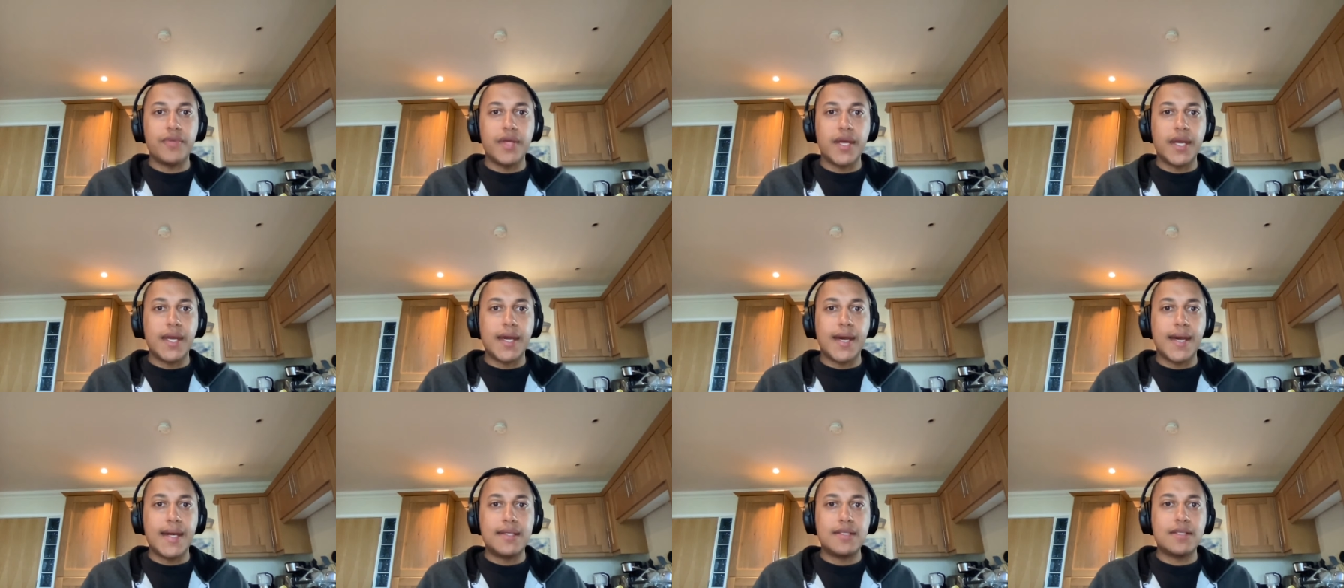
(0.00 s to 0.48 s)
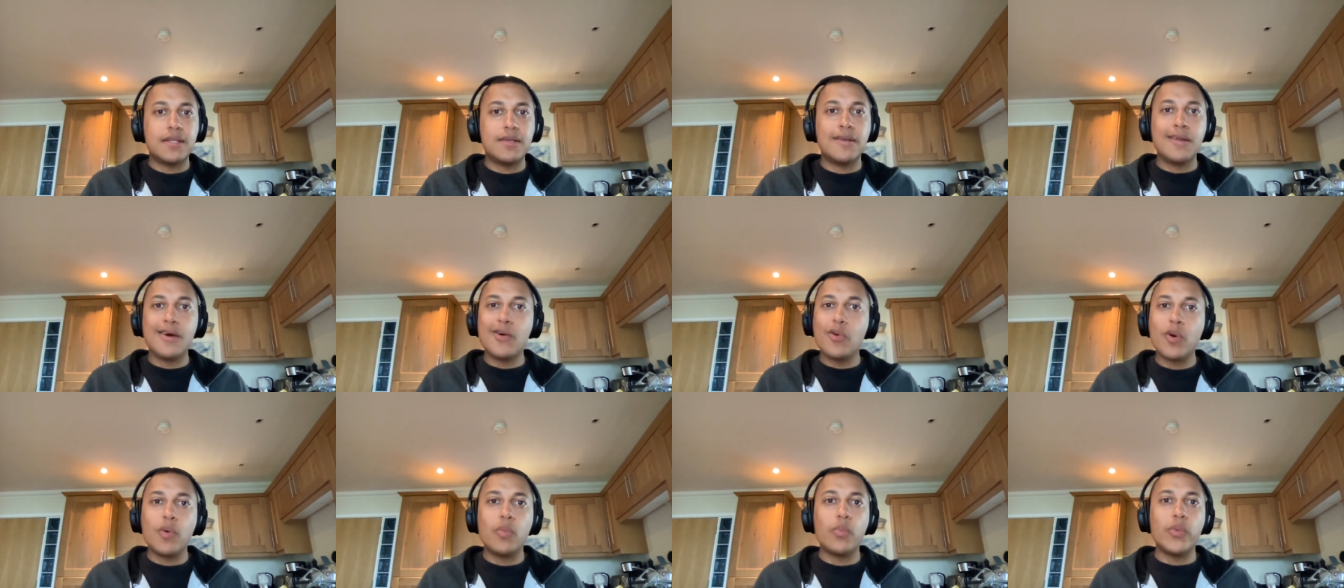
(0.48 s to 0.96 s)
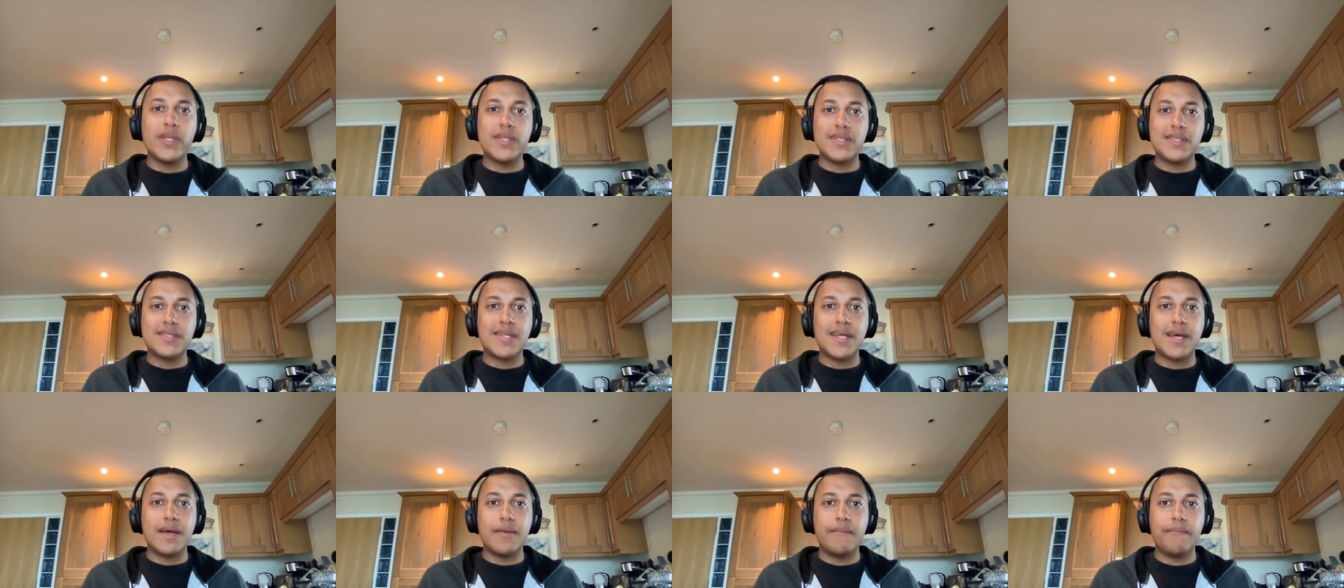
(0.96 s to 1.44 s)
Okay, so no one
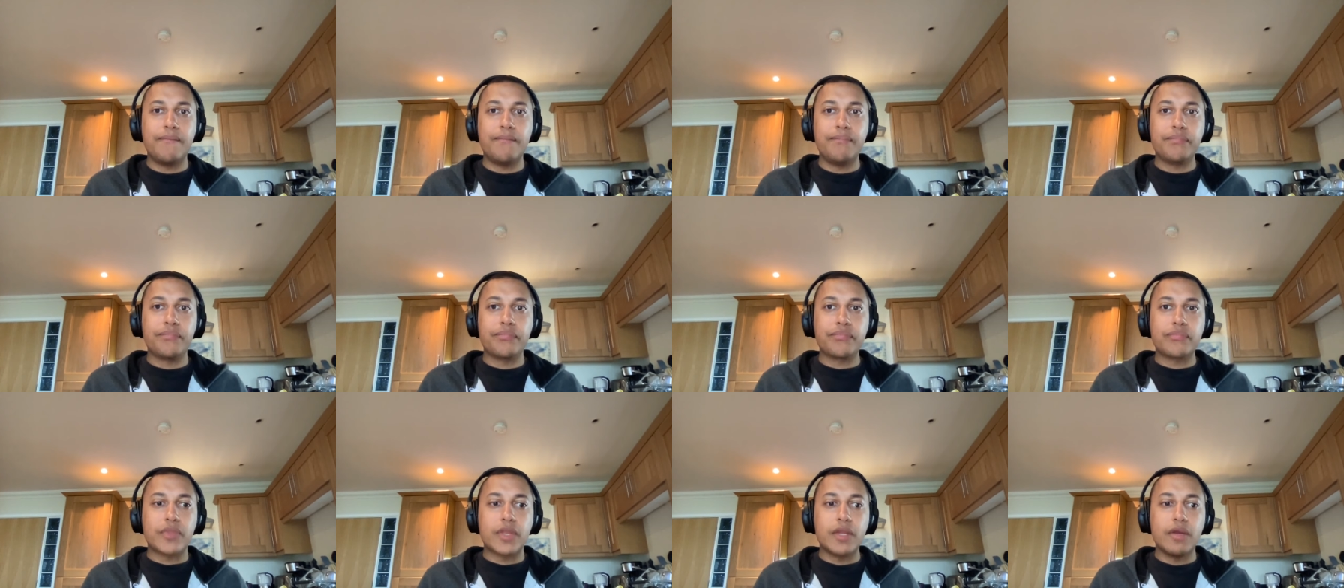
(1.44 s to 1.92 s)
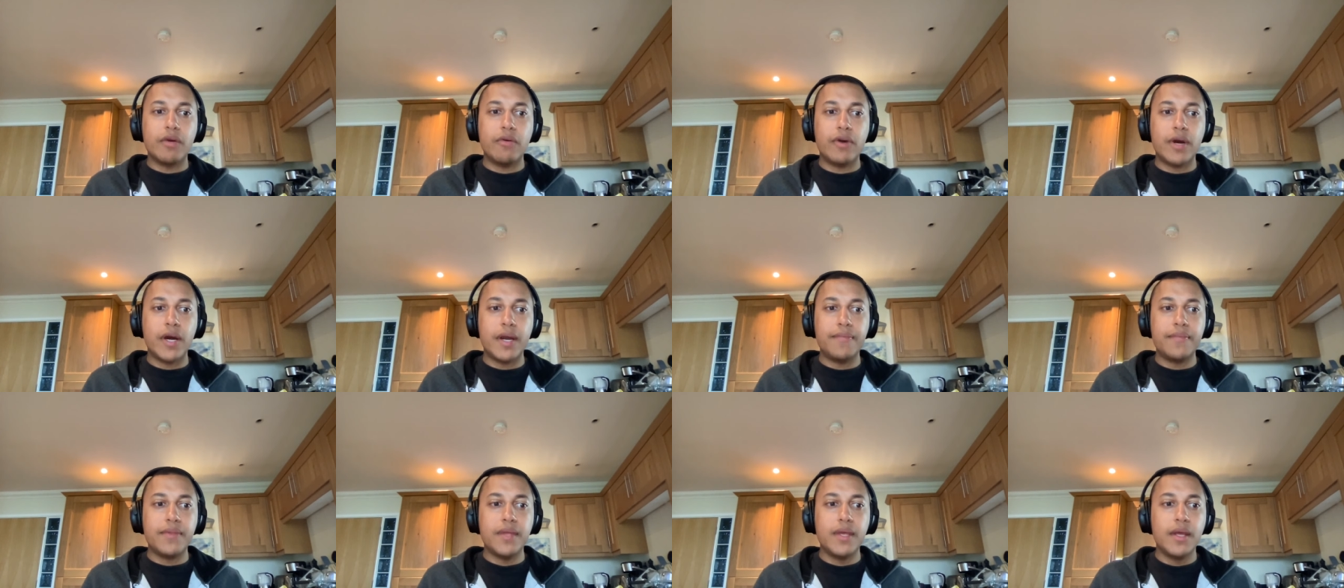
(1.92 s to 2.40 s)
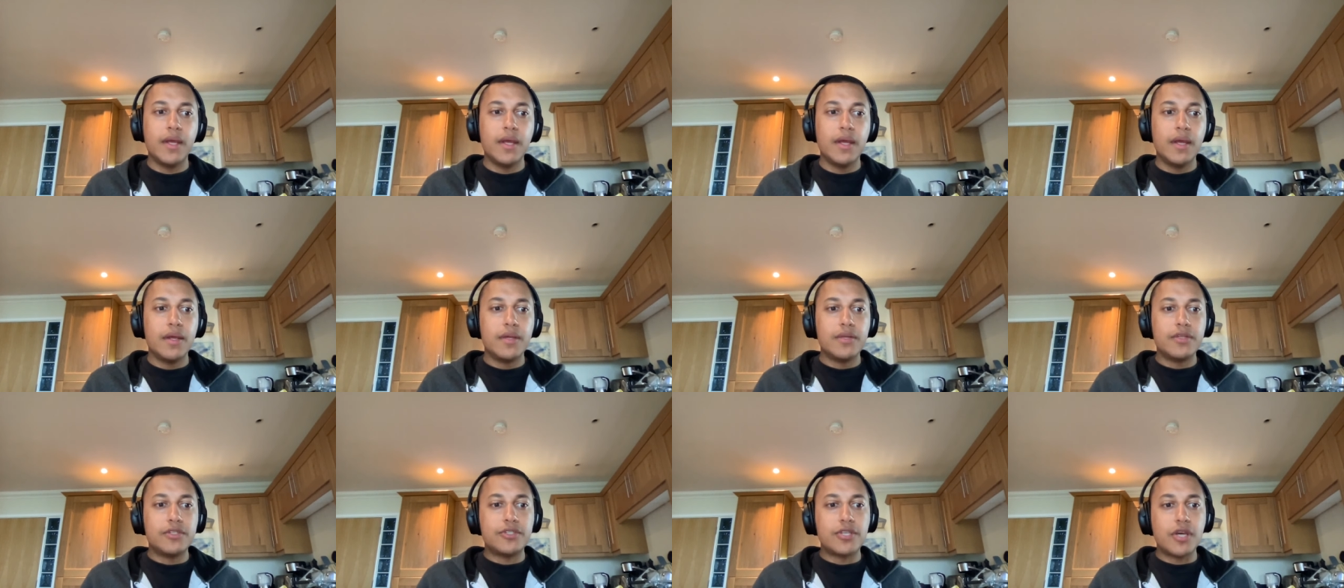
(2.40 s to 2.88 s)
wins there, right?
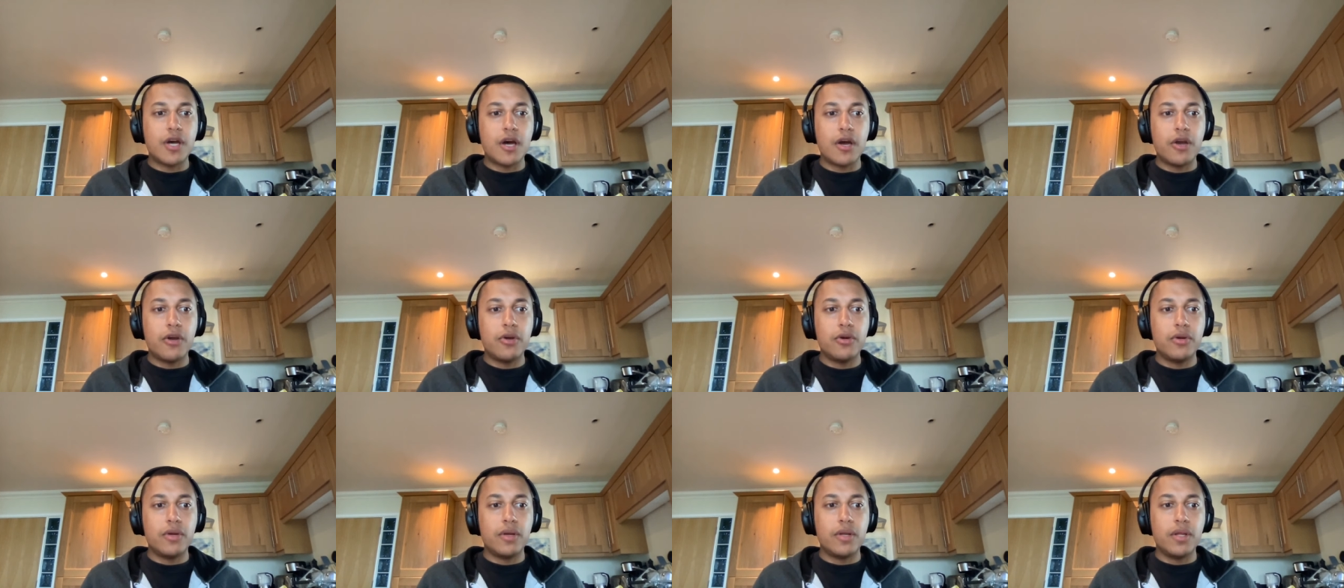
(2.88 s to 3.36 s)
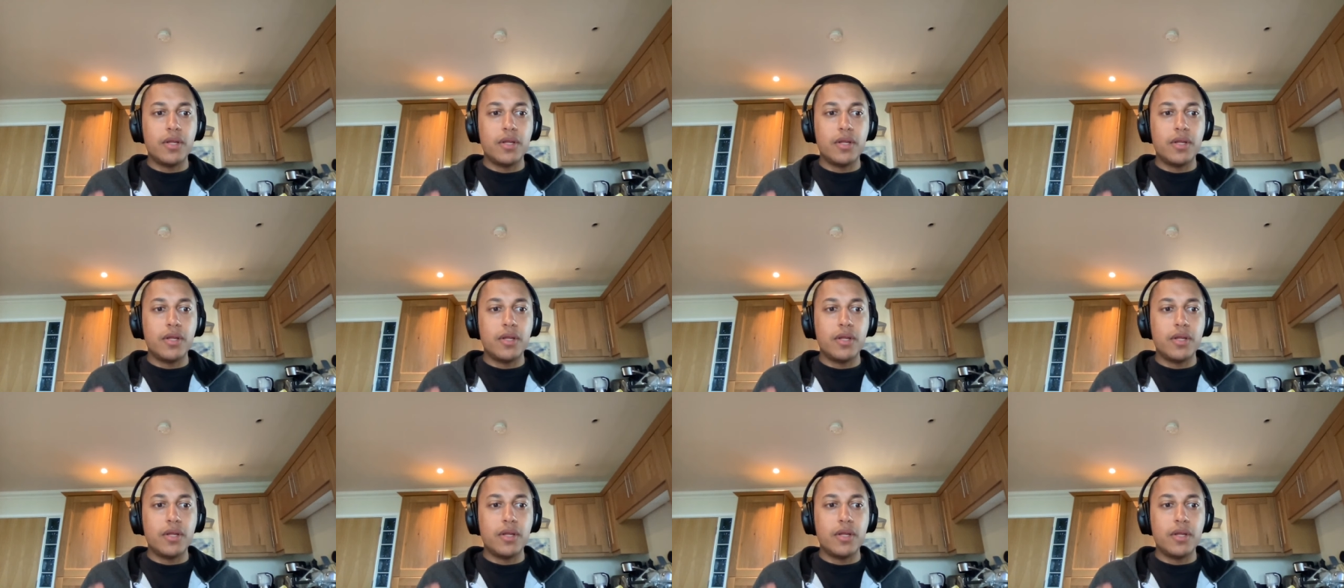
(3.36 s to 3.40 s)
So,